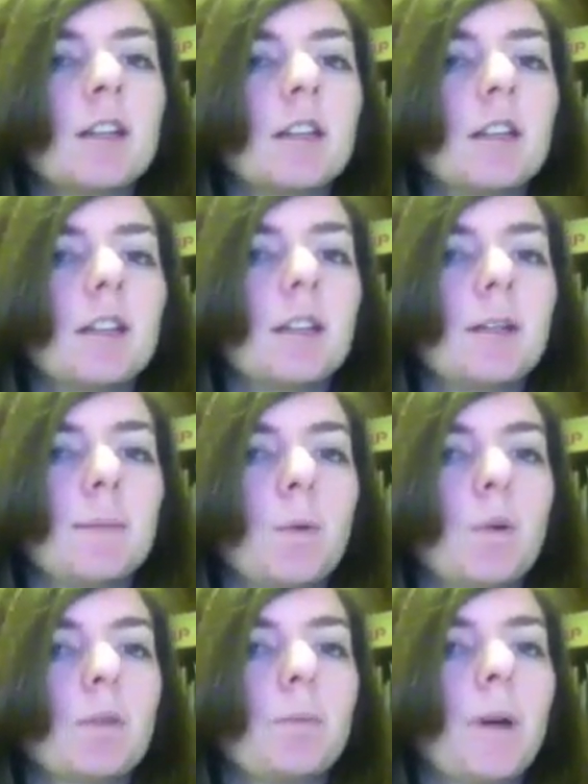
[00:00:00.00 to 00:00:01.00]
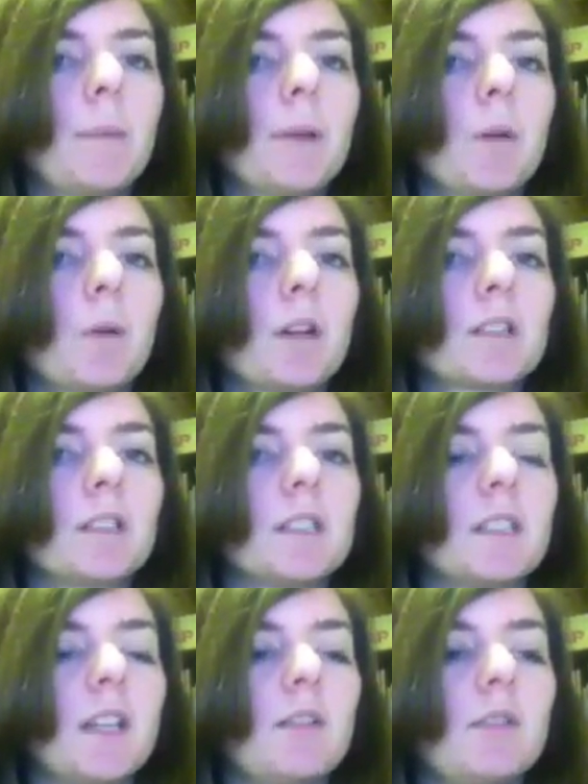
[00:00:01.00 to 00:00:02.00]
The Board of Public Works
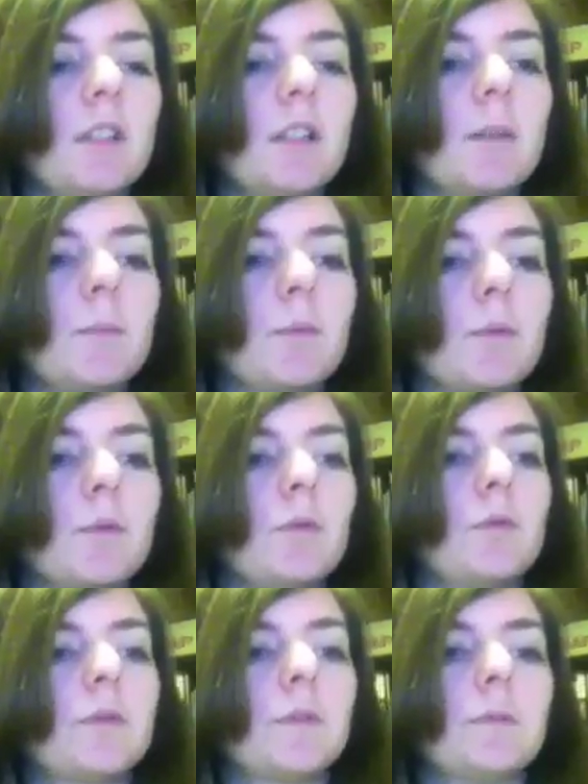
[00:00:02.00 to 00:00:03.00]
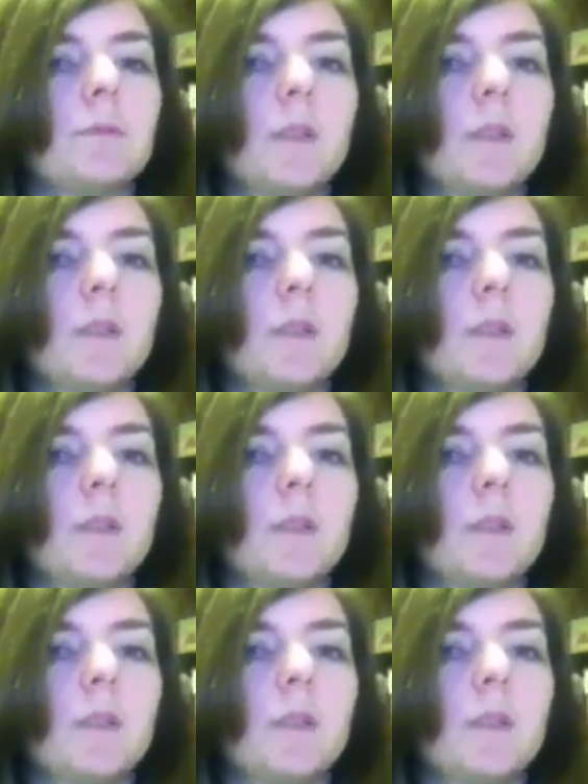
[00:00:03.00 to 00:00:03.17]
and Safety read